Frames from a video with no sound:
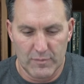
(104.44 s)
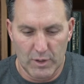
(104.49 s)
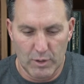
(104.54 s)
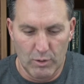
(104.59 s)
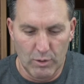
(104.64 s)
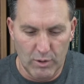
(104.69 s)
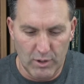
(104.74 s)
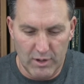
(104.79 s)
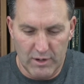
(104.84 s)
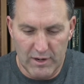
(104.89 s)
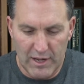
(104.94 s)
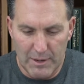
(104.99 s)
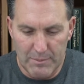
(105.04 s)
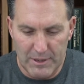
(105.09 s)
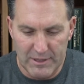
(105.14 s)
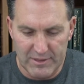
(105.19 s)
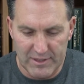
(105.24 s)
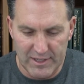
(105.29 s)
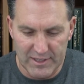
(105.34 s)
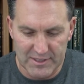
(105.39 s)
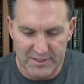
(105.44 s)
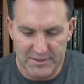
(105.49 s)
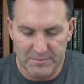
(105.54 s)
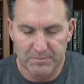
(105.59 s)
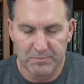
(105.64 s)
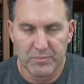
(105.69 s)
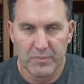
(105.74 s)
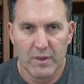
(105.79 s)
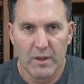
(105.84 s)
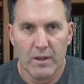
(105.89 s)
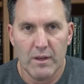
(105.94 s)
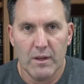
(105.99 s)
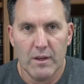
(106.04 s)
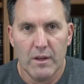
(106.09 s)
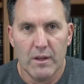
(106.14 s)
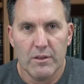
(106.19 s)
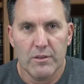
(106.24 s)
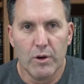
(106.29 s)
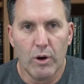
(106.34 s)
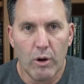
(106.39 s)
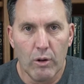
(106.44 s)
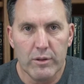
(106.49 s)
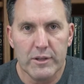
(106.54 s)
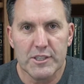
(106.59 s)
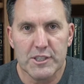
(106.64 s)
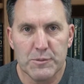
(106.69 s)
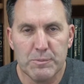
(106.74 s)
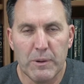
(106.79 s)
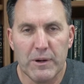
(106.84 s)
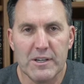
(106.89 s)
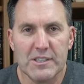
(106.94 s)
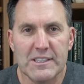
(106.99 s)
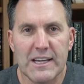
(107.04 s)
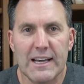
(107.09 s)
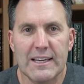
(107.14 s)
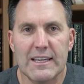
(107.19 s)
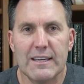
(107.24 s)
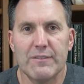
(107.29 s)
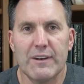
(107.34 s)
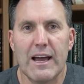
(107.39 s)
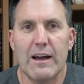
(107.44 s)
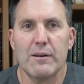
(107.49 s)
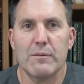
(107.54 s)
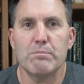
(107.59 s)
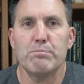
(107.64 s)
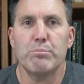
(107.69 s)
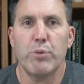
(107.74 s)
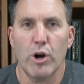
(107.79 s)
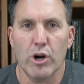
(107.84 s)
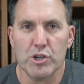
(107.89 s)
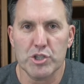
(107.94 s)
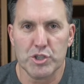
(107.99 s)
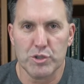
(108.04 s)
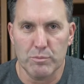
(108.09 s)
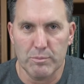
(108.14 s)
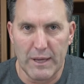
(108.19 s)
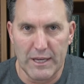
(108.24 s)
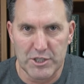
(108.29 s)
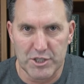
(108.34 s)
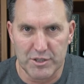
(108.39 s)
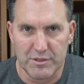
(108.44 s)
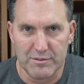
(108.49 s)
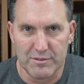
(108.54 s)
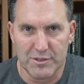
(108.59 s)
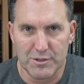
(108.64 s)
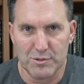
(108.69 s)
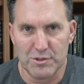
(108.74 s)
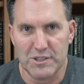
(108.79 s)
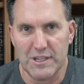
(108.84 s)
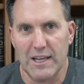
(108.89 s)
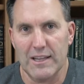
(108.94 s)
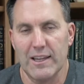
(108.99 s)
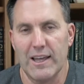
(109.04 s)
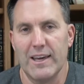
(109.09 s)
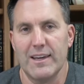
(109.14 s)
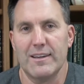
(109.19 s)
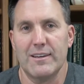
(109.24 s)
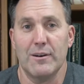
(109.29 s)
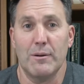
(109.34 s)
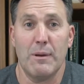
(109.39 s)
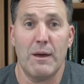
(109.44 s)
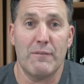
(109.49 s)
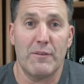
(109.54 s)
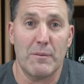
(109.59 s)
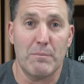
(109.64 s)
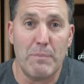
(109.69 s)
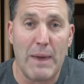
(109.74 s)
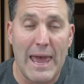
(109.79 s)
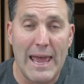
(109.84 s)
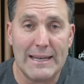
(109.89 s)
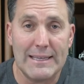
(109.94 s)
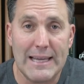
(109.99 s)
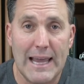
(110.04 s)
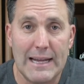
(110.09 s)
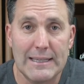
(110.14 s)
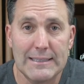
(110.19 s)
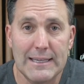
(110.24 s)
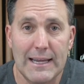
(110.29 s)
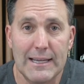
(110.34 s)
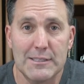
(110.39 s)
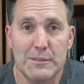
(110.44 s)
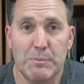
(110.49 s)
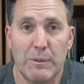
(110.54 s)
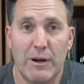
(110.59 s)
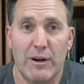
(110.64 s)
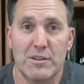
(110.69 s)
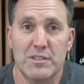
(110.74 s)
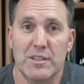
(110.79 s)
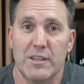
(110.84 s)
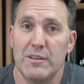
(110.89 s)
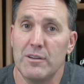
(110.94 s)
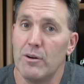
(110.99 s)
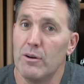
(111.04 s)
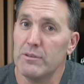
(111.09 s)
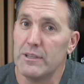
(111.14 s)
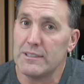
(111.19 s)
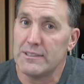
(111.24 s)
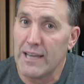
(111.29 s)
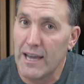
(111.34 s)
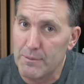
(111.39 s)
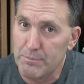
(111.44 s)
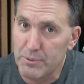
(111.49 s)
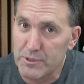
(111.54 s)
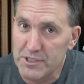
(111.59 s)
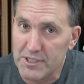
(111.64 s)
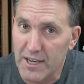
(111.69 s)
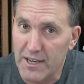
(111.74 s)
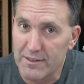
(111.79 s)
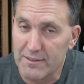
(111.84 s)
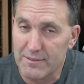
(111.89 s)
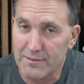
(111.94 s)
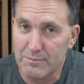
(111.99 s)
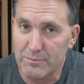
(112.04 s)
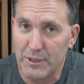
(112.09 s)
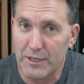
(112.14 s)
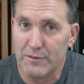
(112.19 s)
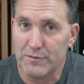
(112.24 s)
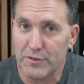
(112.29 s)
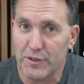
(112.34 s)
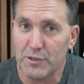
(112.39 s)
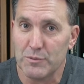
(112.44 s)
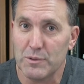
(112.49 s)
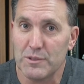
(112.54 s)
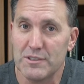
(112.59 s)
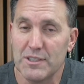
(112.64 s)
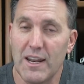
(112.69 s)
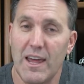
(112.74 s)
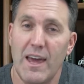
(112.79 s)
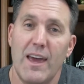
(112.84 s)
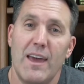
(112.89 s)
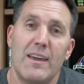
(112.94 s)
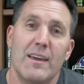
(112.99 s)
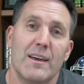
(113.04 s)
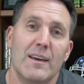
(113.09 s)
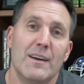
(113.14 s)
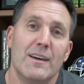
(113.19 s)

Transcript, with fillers: Or how about this? The Holy Spirit is not given out in partial measure. So it's not like, you know, I'm having a bad day today spiritually, only 10% being filled with today,